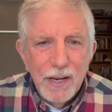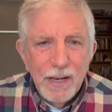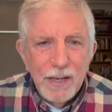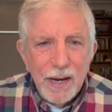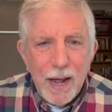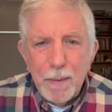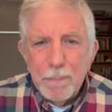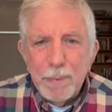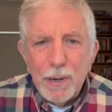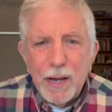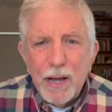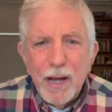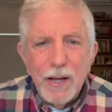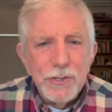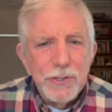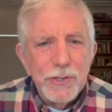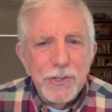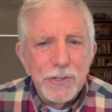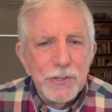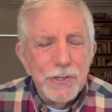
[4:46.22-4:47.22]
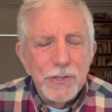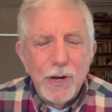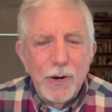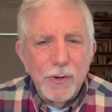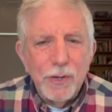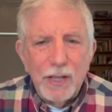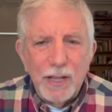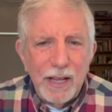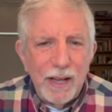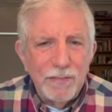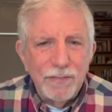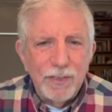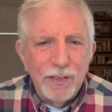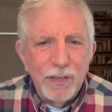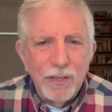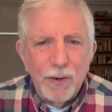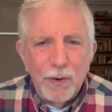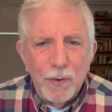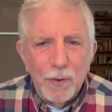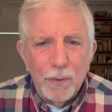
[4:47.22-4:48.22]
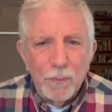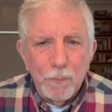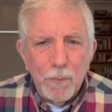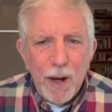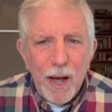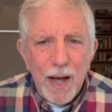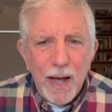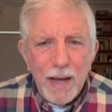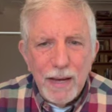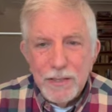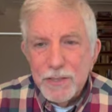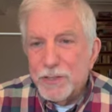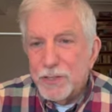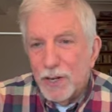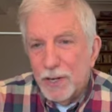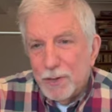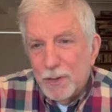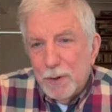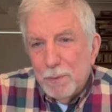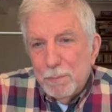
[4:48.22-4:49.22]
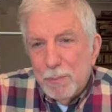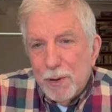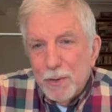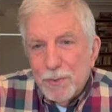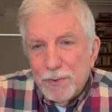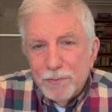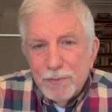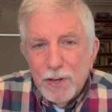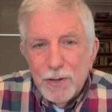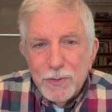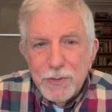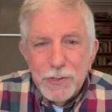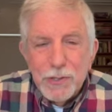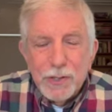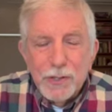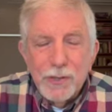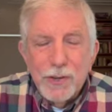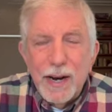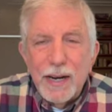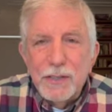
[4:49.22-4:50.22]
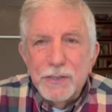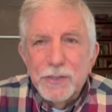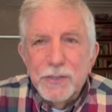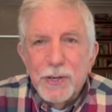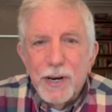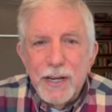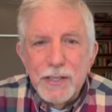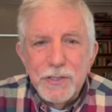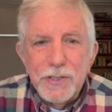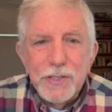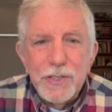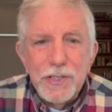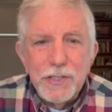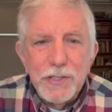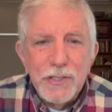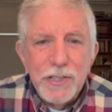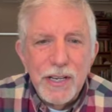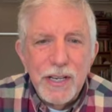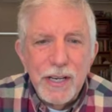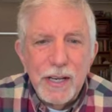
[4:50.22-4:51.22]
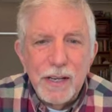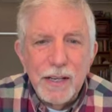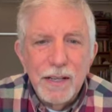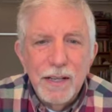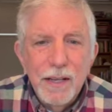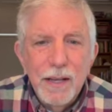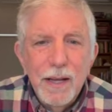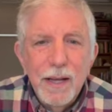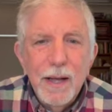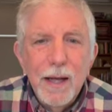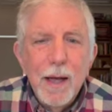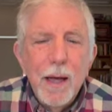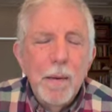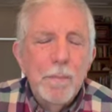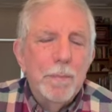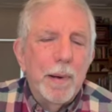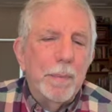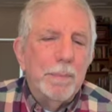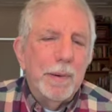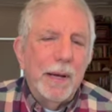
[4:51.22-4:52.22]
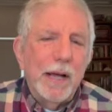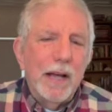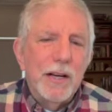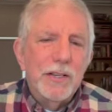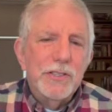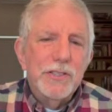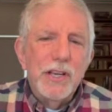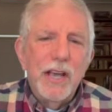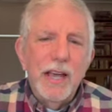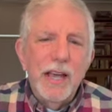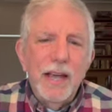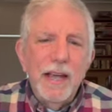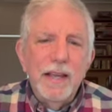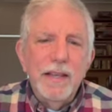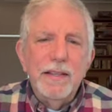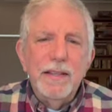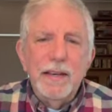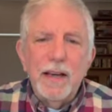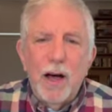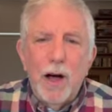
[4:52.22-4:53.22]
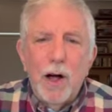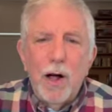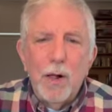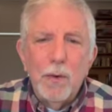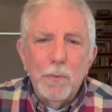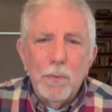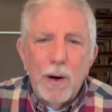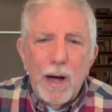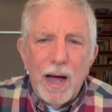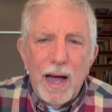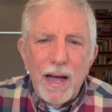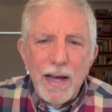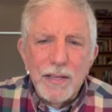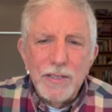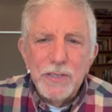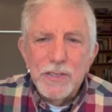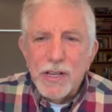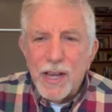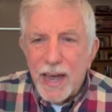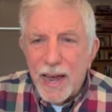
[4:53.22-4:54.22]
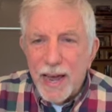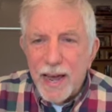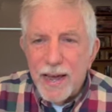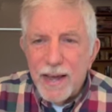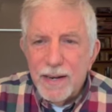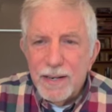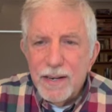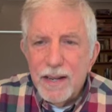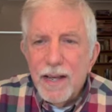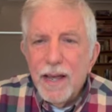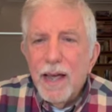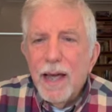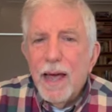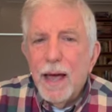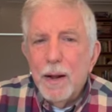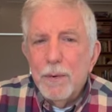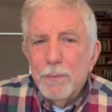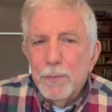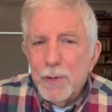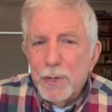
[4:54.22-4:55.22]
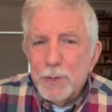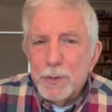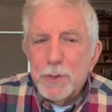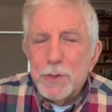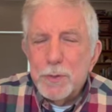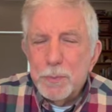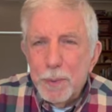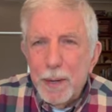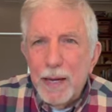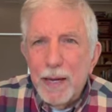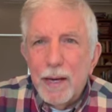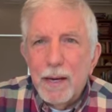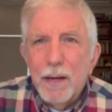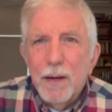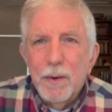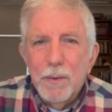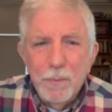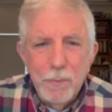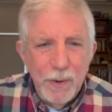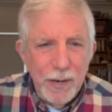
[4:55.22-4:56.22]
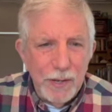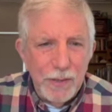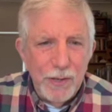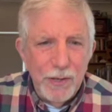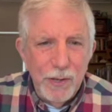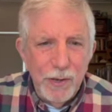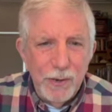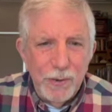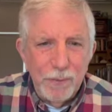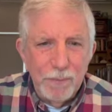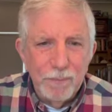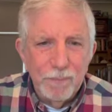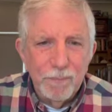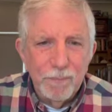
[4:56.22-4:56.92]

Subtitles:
Not because you're so clever or wise, although both of those are great traits to seek, but because he, the all-wise, can and will speak with you.